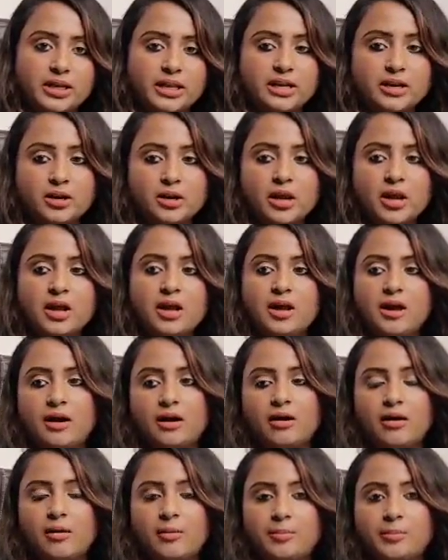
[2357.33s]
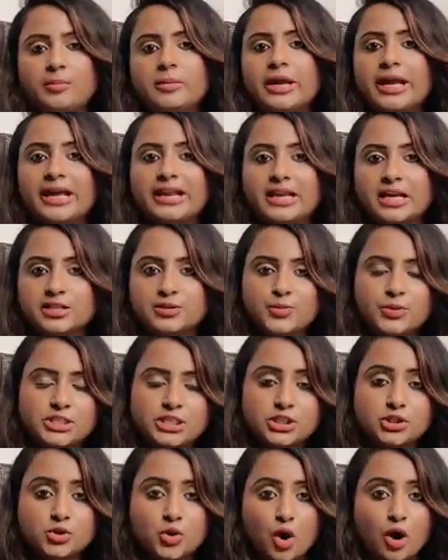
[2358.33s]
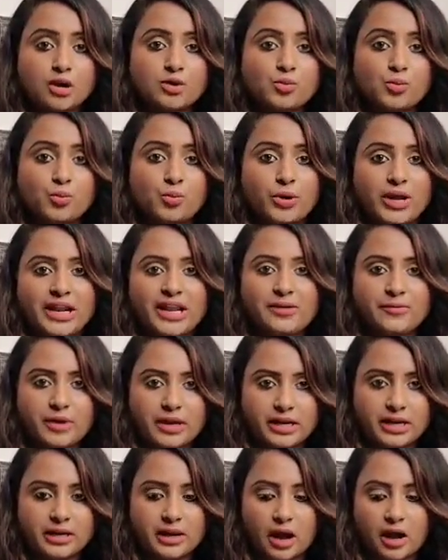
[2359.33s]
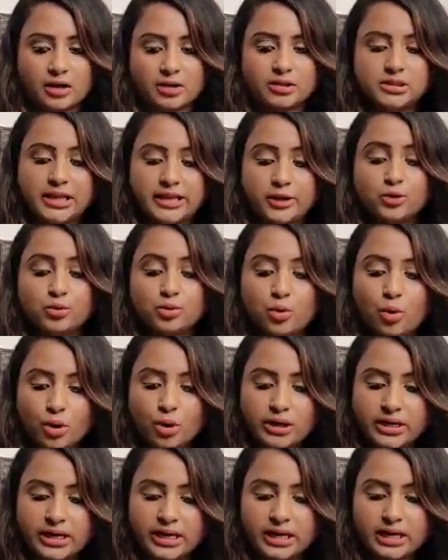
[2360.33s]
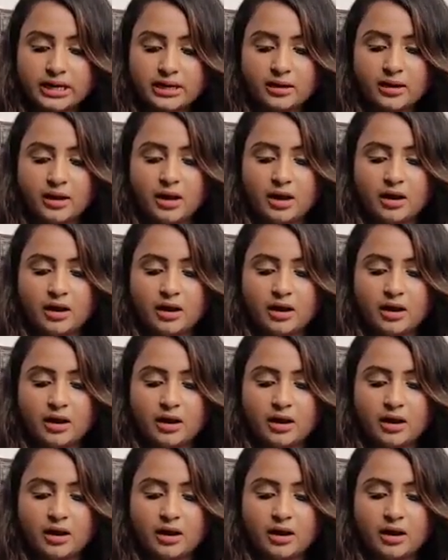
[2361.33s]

in areas which is not very, very dark. Like you don't need,